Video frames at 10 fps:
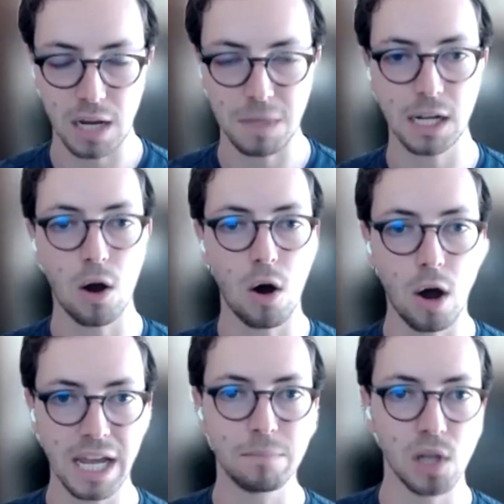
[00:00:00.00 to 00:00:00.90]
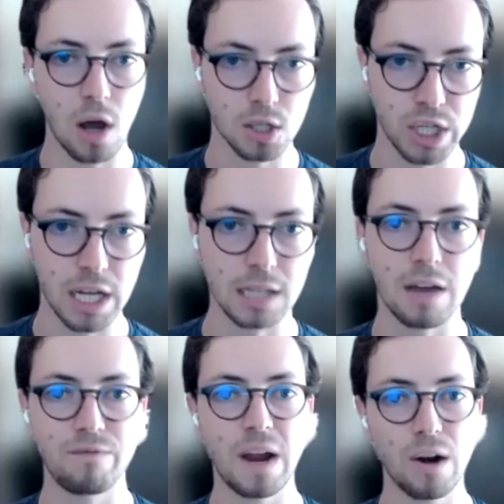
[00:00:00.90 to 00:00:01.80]
meaning on a blockchain
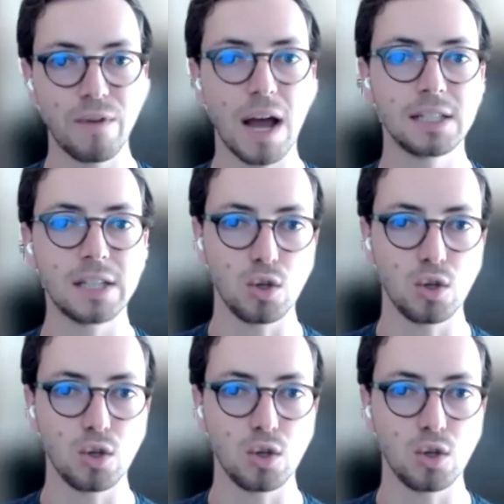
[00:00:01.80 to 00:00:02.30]
that verifies that